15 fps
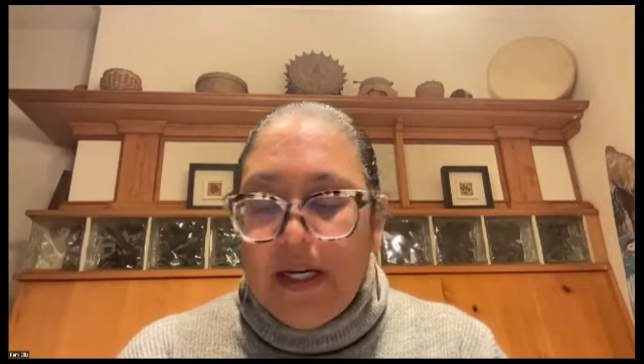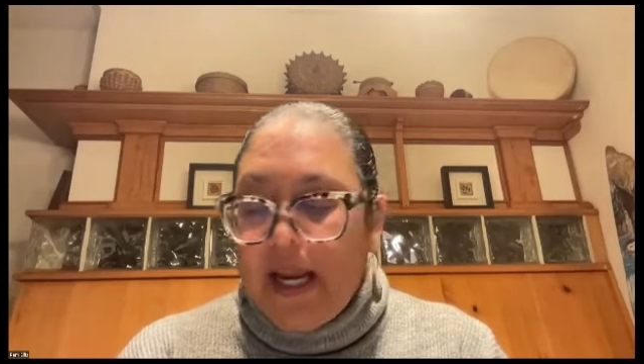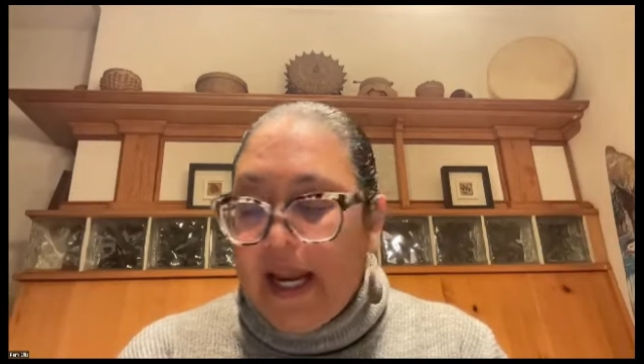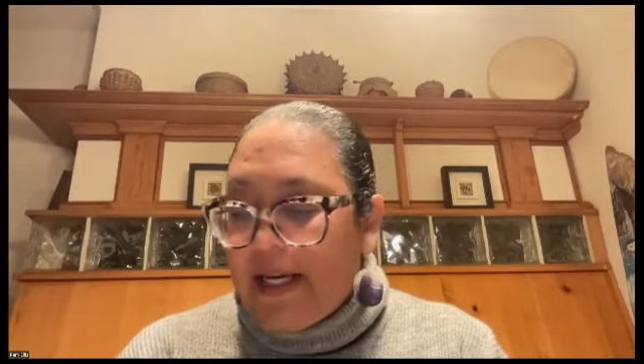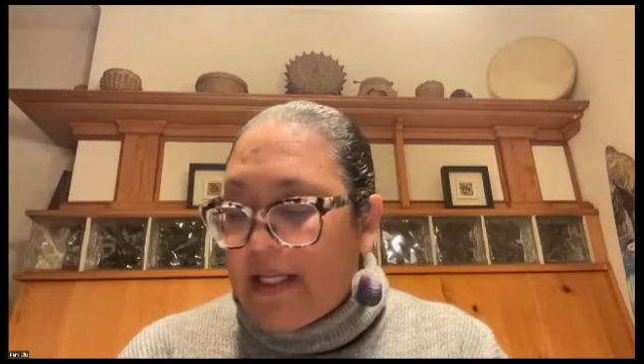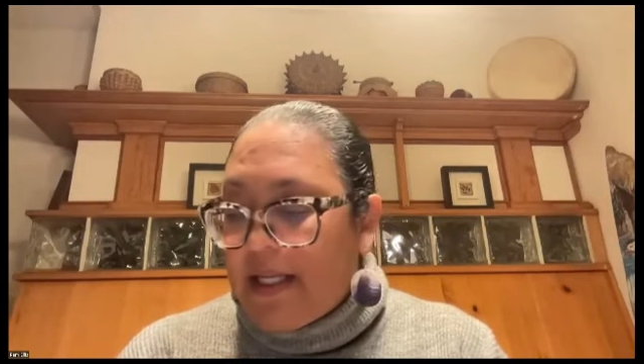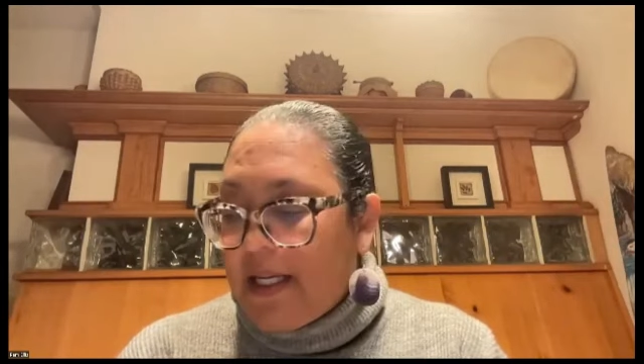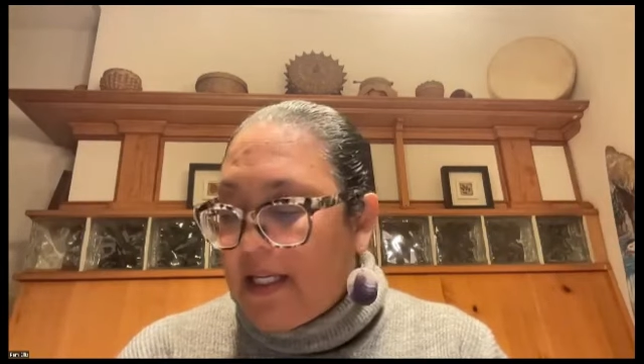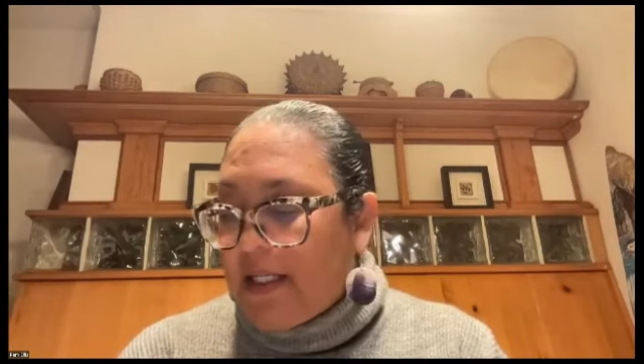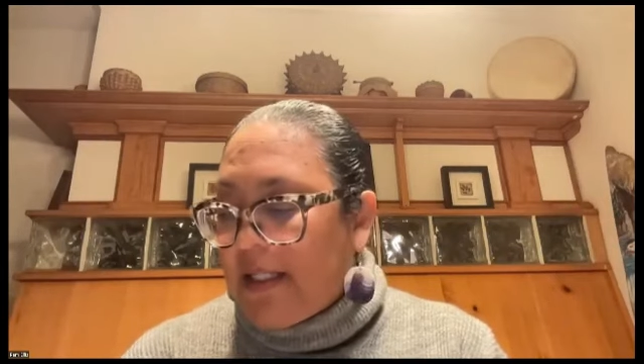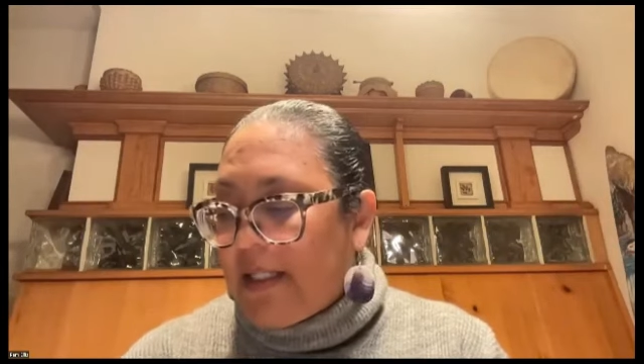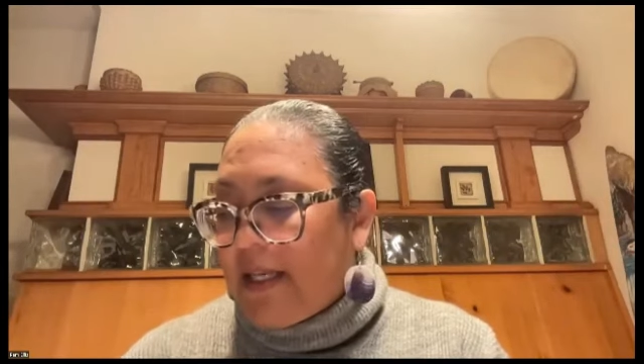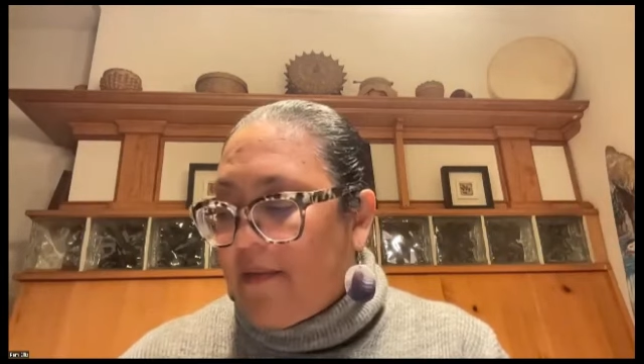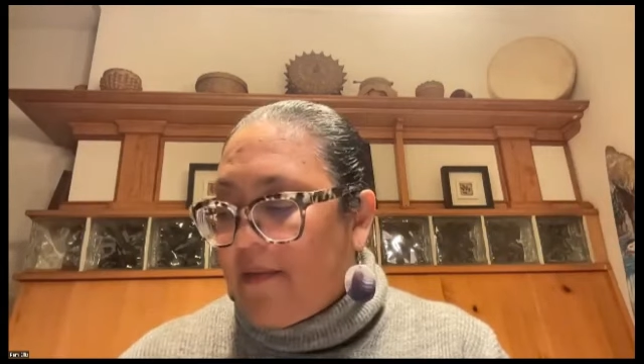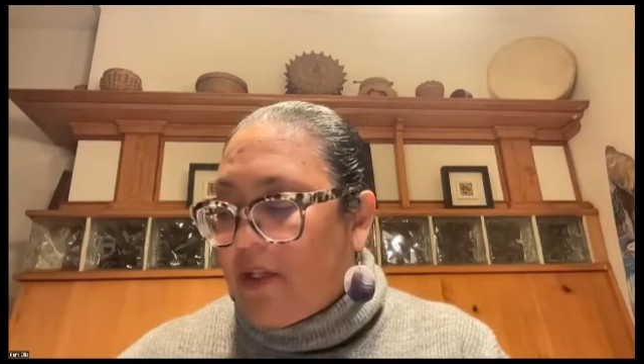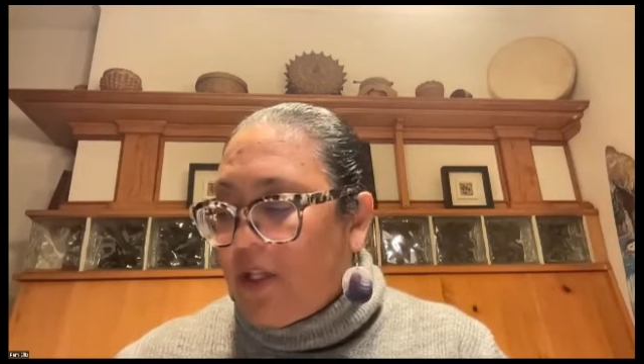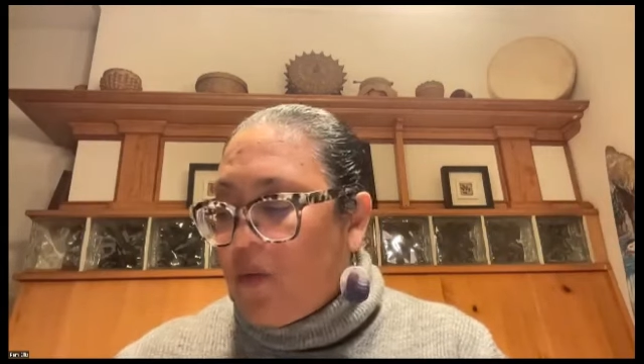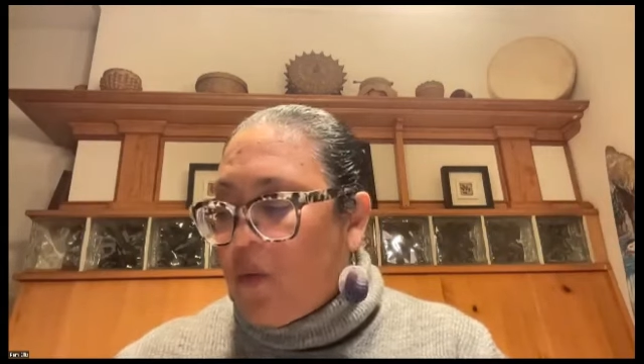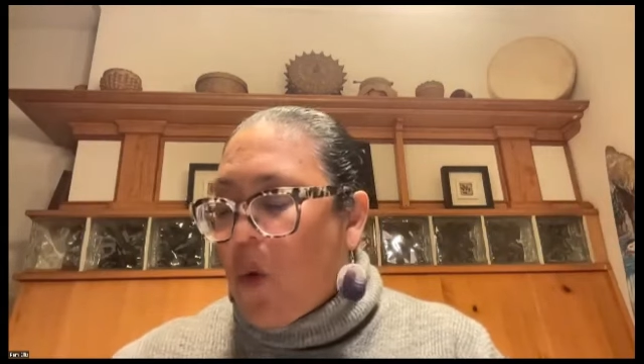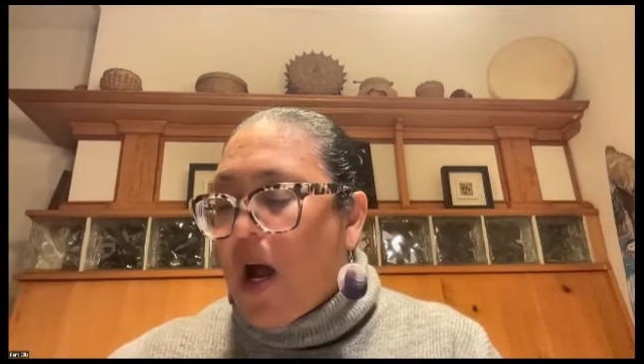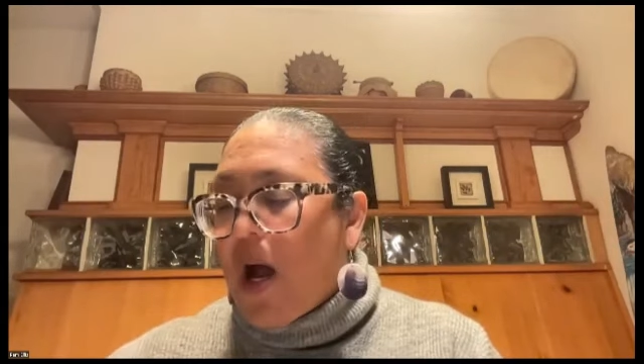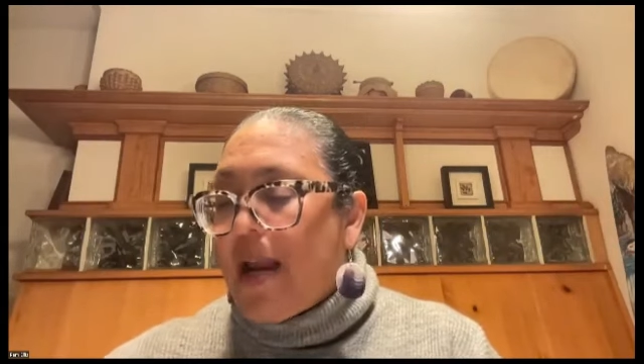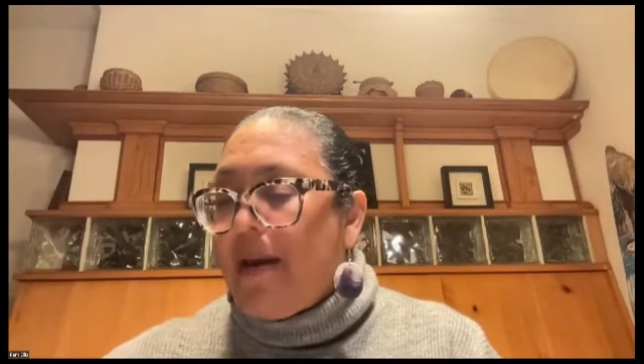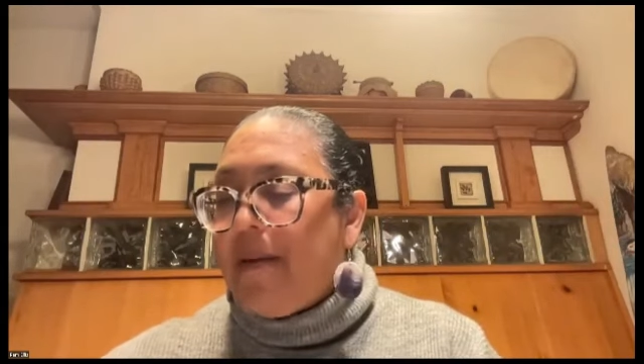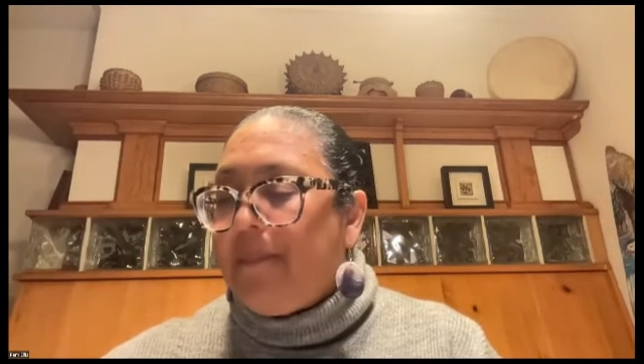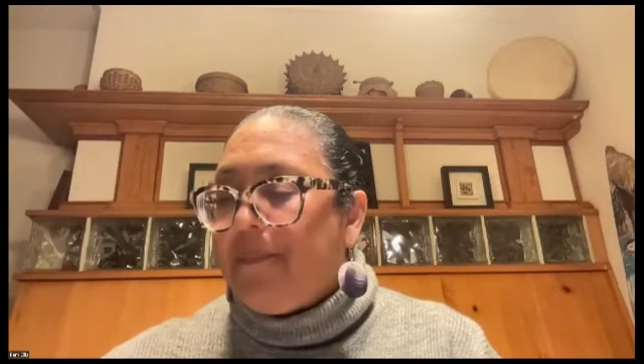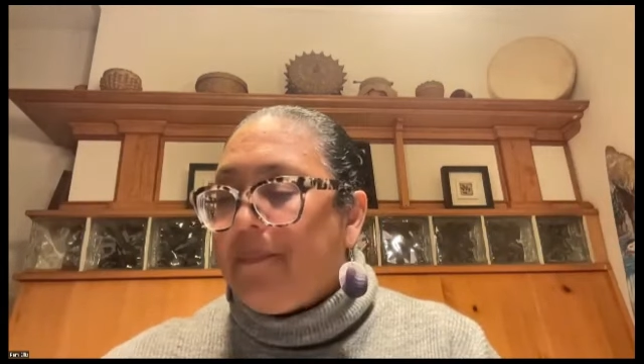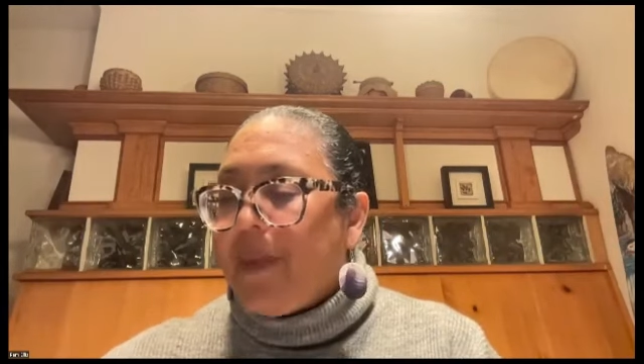1871.